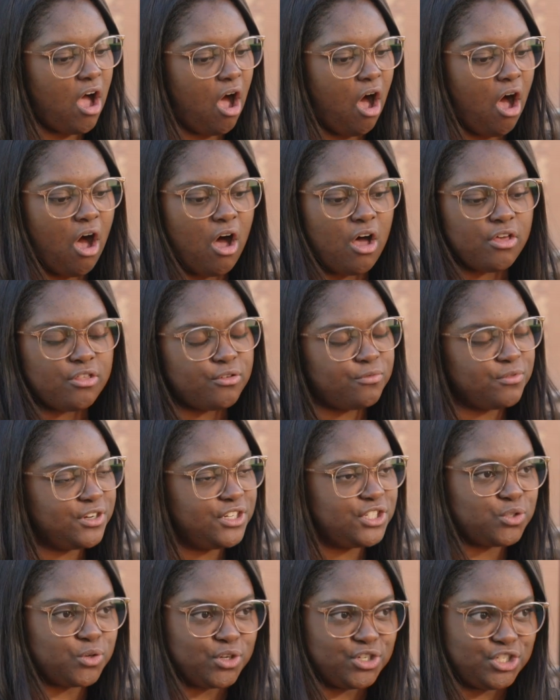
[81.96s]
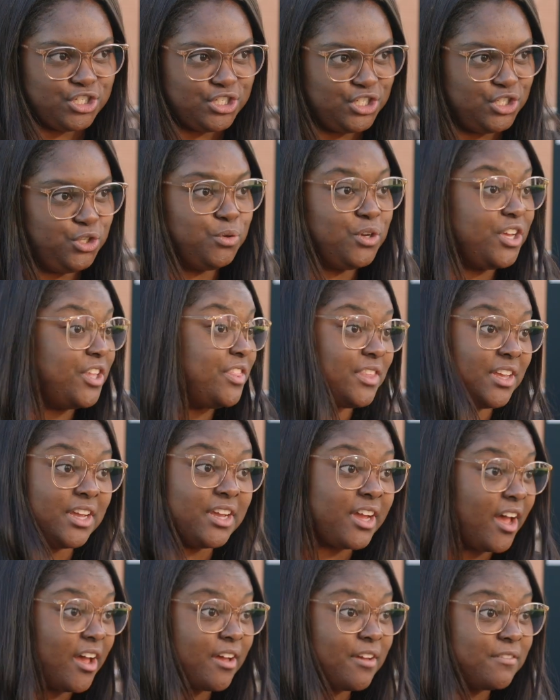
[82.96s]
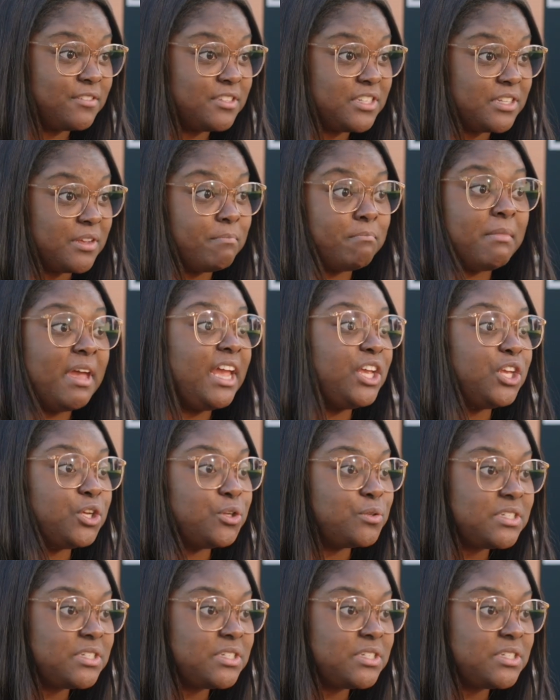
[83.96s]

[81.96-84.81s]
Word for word: all the resources you could think of to make you